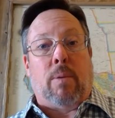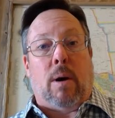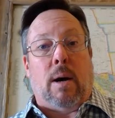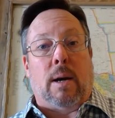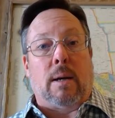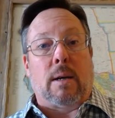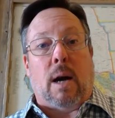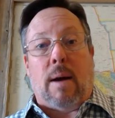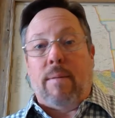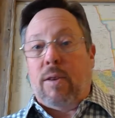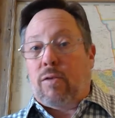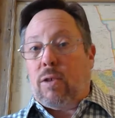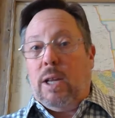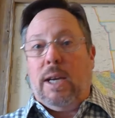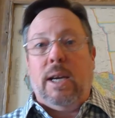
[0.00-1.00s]
product.
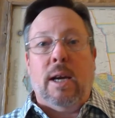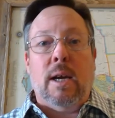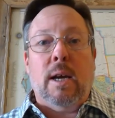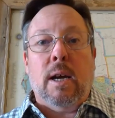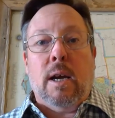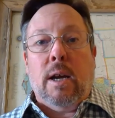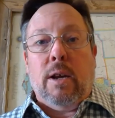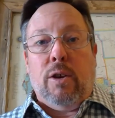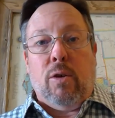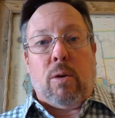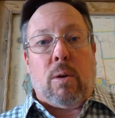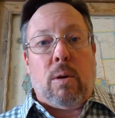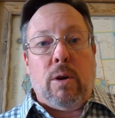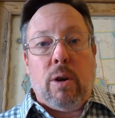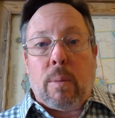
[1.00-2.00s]
Obviously,
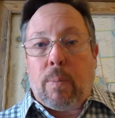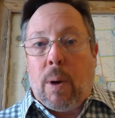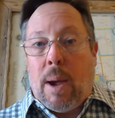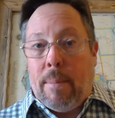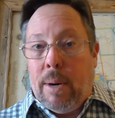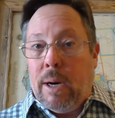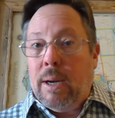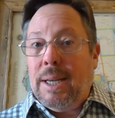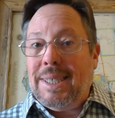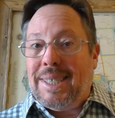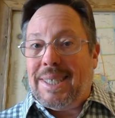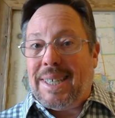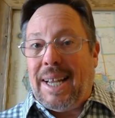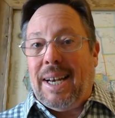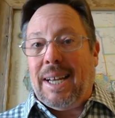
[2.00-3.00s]
you're primarily
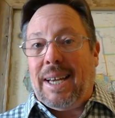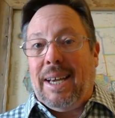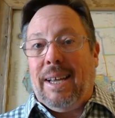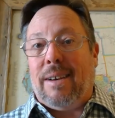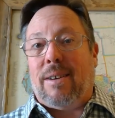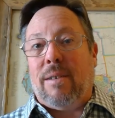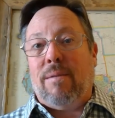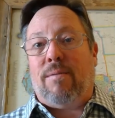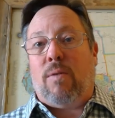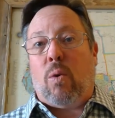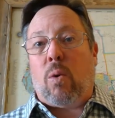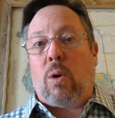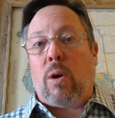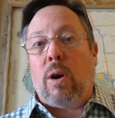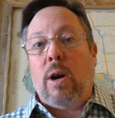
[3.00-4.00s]
selling it
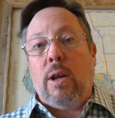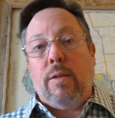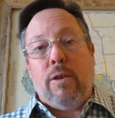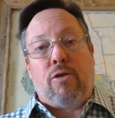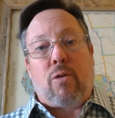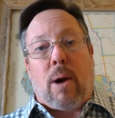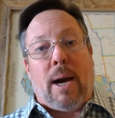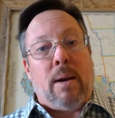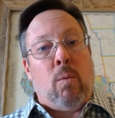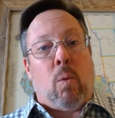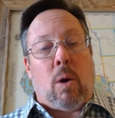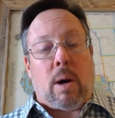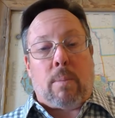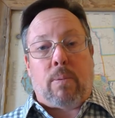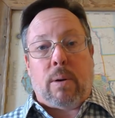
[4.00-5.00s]
for the Triton
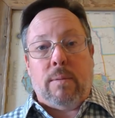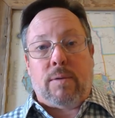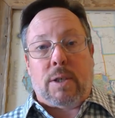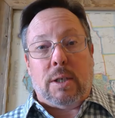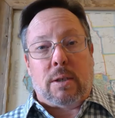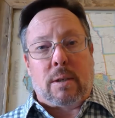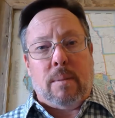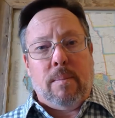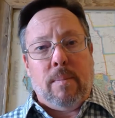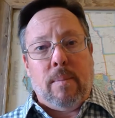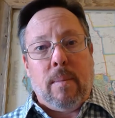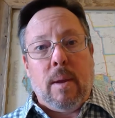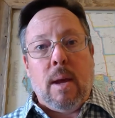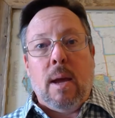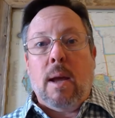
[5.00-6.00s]
waterproof system,
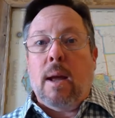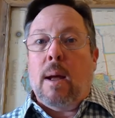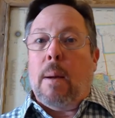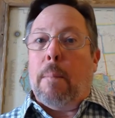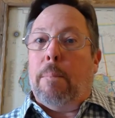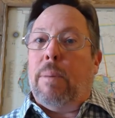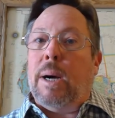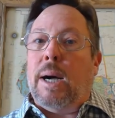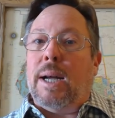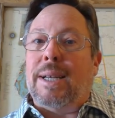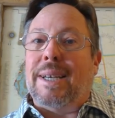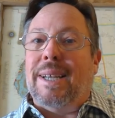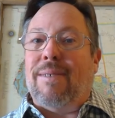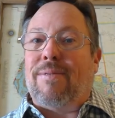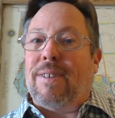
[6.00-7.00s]

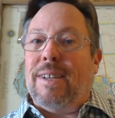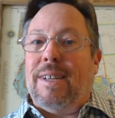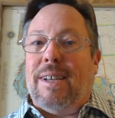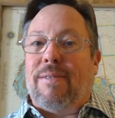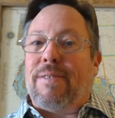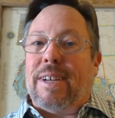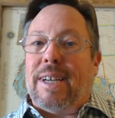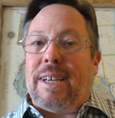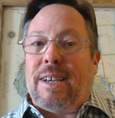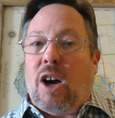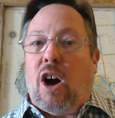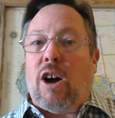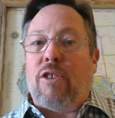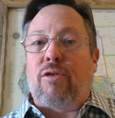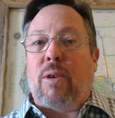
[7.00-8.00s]
but if a
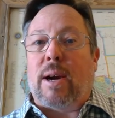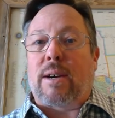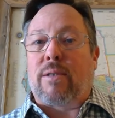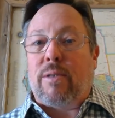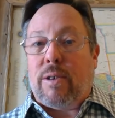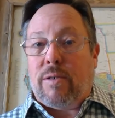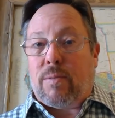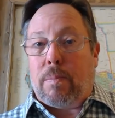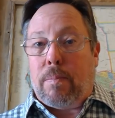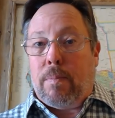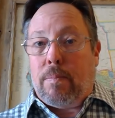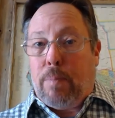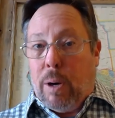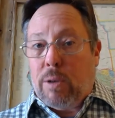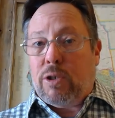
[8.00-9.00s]
contractor is
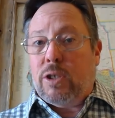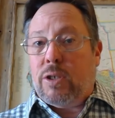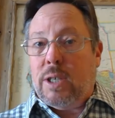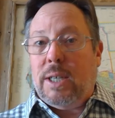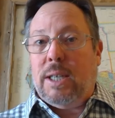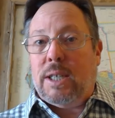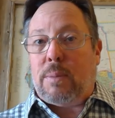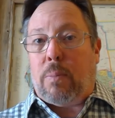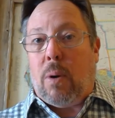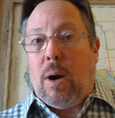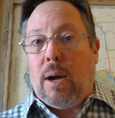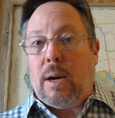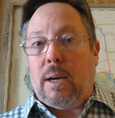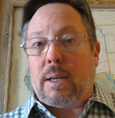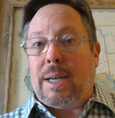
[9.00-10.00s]
purchasing this
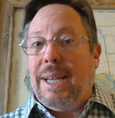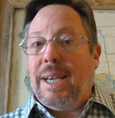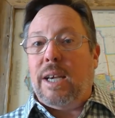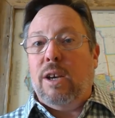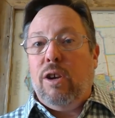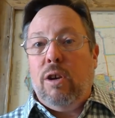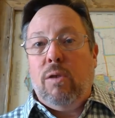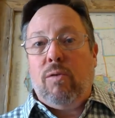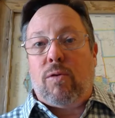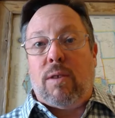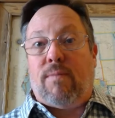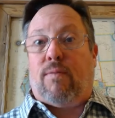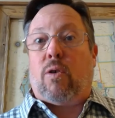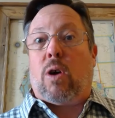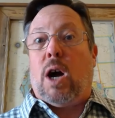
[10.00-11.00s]
product, he can use
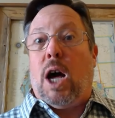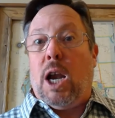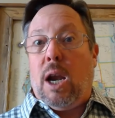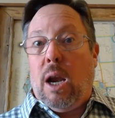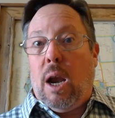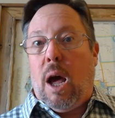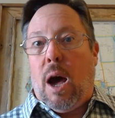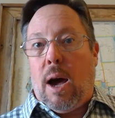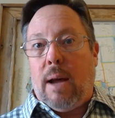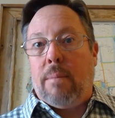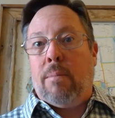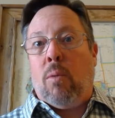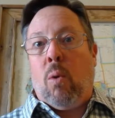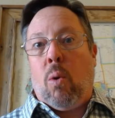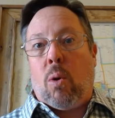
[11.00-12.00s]
it for a
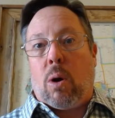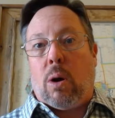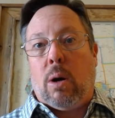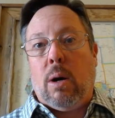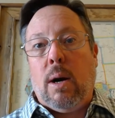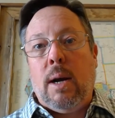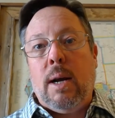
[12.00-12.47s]
lot more.